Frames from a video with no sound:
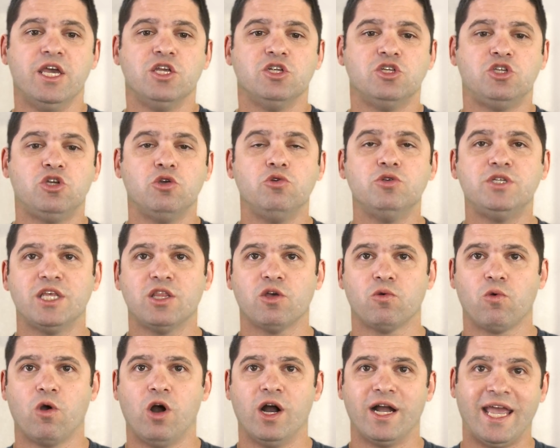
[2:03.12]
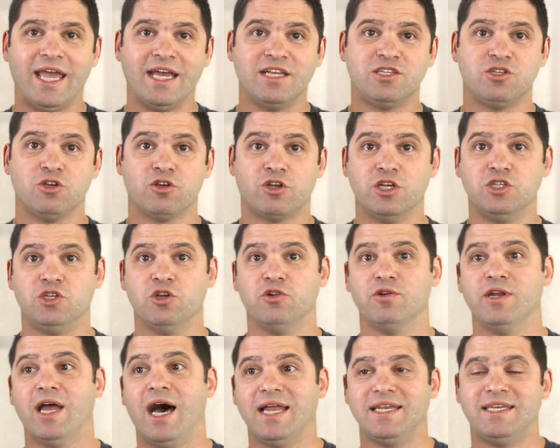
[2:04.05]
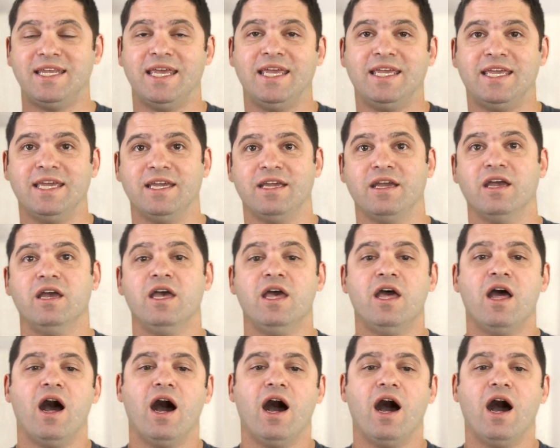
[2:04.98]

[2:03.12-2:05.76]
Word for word: choosing the wrong answer because you're not taking